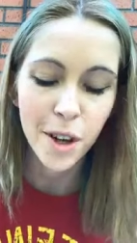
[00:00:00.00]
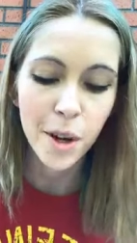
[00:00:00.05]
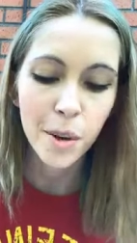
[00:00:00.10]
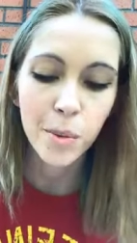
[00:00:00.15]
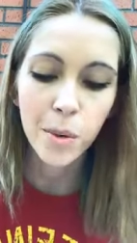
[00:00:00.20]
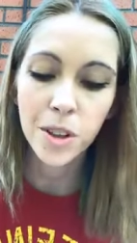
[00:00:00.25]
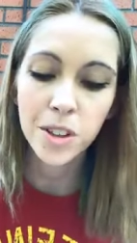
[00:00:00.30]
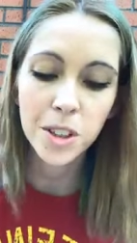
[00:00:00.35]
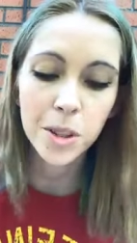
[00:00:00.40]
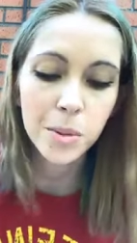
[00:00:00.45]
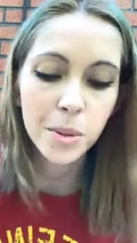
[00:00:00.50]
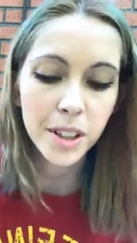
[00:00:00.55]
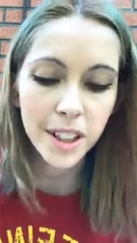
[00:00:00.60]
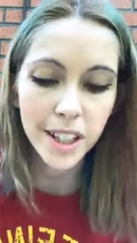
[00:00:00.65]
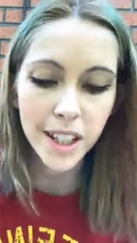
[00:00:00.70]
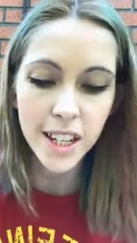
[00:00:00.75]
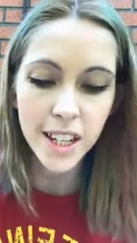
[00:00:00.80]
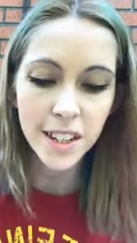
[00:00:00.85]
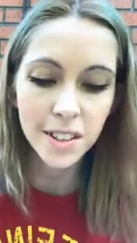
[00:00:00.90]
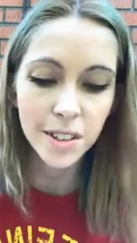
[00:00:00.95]
what you will
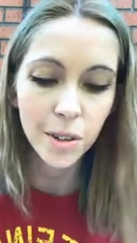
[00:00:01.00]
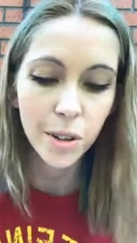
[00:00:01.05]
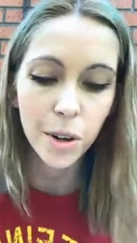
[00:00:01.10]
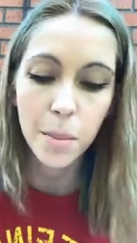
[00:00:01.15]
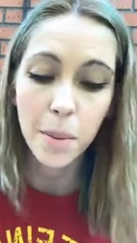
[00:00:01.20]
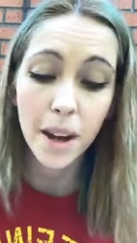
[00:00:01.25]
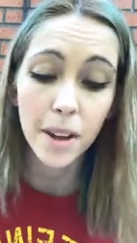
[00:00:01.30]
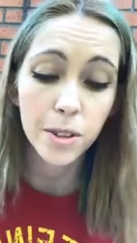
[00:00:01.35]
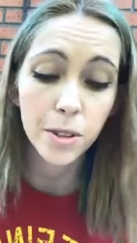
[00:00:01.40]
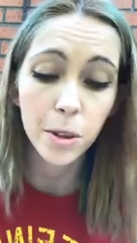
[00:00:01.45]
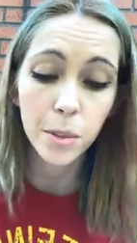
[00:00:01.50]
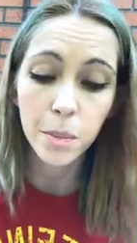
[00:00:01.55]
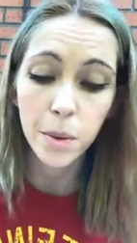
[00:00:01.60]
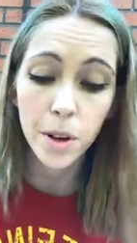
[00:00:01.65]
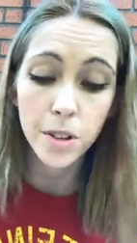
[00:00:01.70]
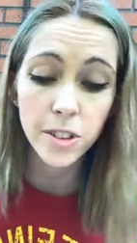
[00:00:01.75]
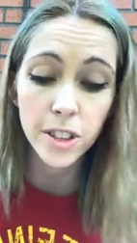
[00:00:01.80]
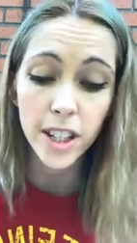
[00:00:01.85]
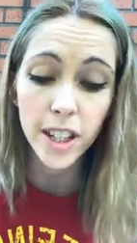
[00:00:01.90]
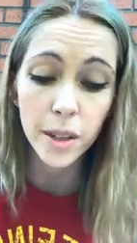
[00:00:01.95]
eat, or about your
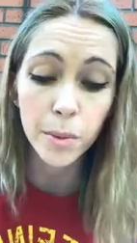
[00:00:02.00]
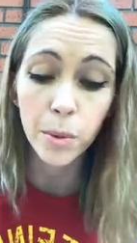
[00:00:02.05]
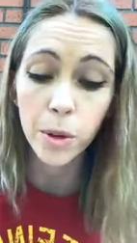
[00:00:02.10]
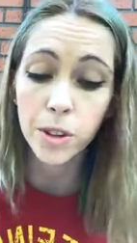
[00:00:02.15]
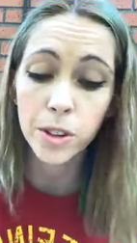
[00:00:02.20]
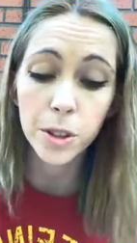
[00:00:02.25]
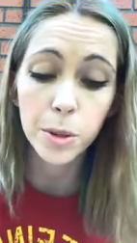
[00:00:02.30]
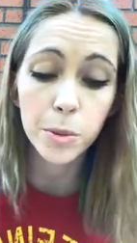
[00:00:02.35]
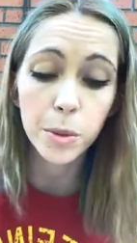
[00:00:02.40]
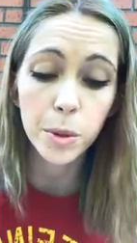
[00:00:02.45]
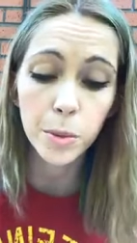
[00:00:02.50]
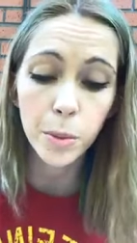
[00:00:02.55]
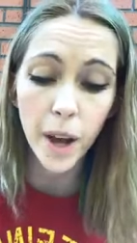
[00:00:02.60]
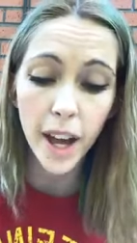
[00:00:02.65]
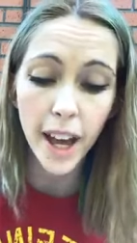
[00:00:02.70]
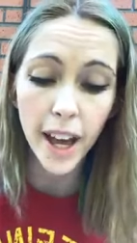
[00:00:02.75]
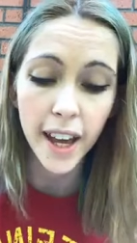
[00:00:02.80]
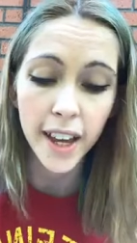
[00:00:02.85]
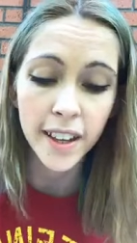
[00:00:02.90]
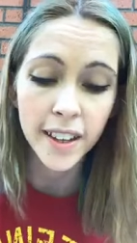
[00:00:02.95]
body, what you will
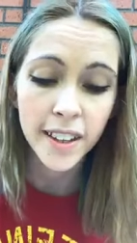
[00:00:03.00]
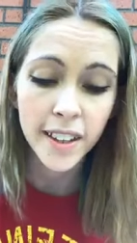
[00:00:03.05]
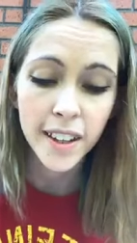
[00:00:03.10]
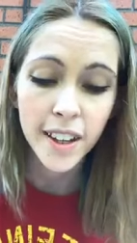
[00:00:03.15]
wear.